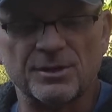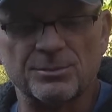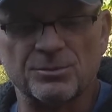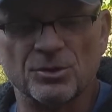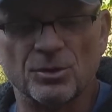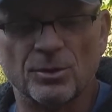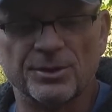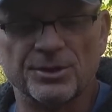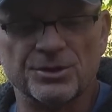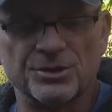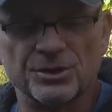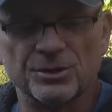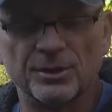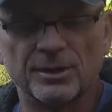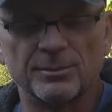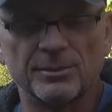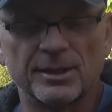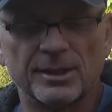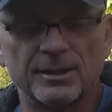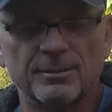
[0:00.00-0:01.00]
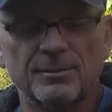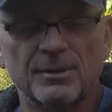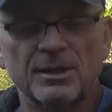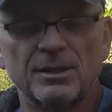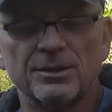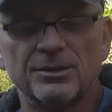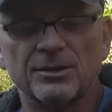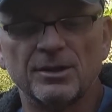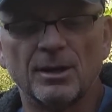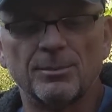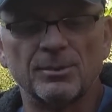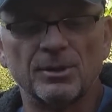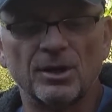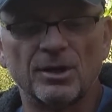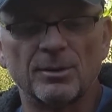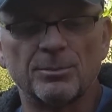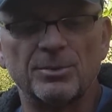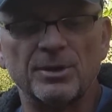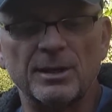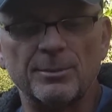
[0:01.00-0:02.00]
Keep doing what you're doing, buddy. You're helping a
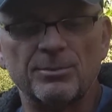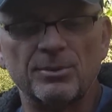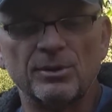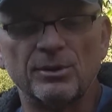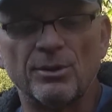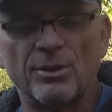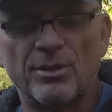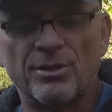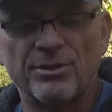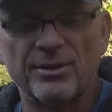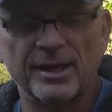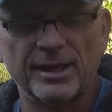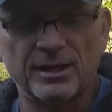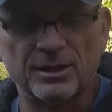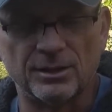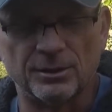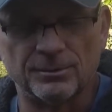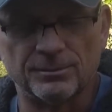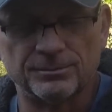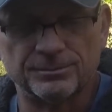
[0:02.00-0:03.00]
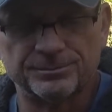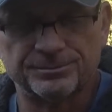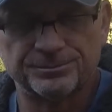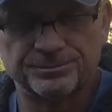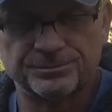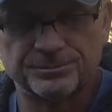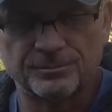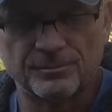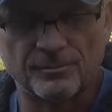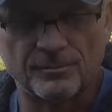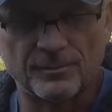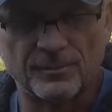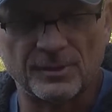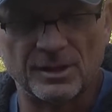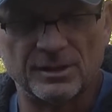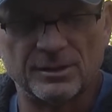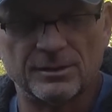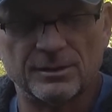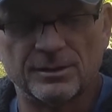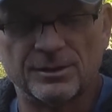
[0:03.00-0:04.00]
lot of people, and thank you.
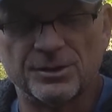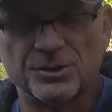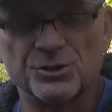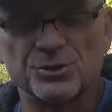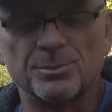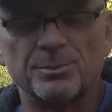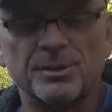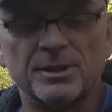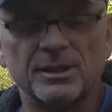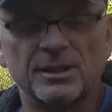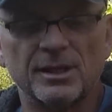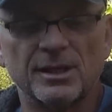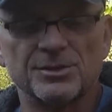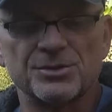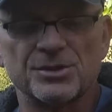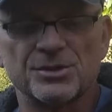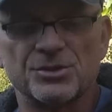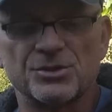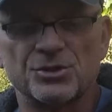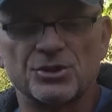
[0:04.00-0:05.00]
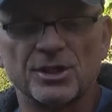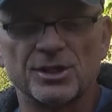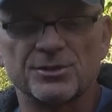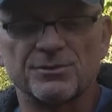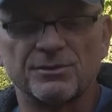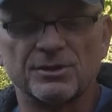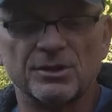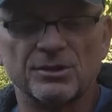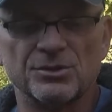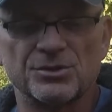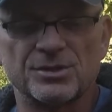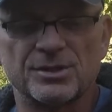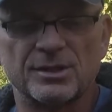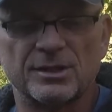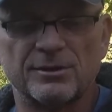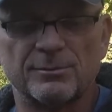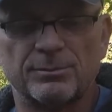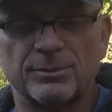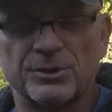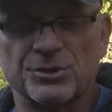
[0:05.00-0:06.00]
And there's a P.S. This is just for you,
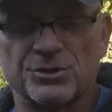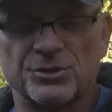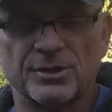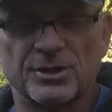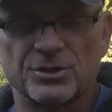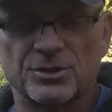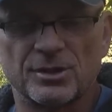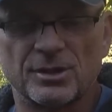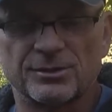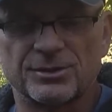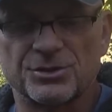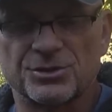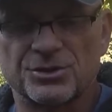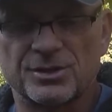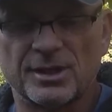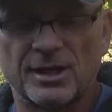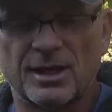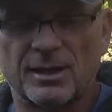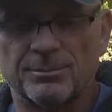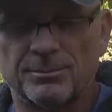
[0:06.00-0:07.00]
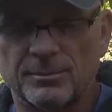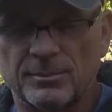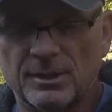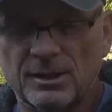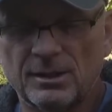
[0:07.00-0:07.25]
Steve. Please do not share at this time.